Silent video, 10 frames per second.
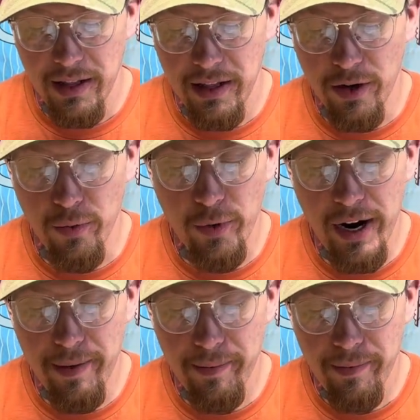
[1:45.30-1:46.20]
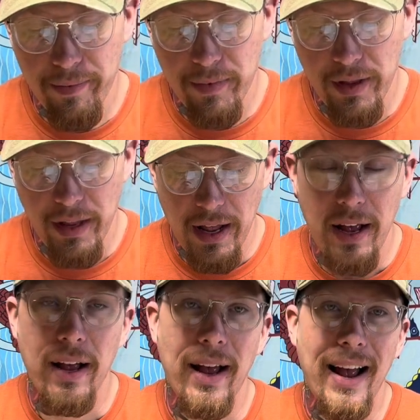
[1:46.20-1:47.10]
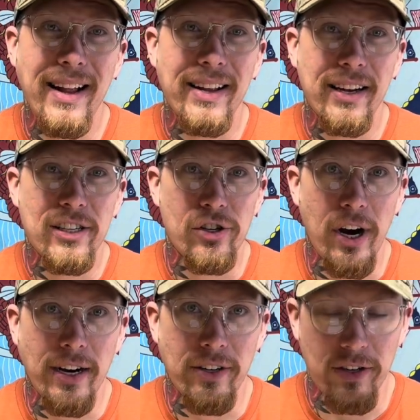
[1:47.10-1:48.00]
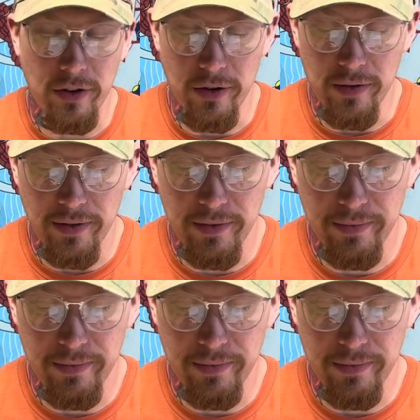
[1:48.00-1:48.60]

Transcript: the rim, and the extractor groove.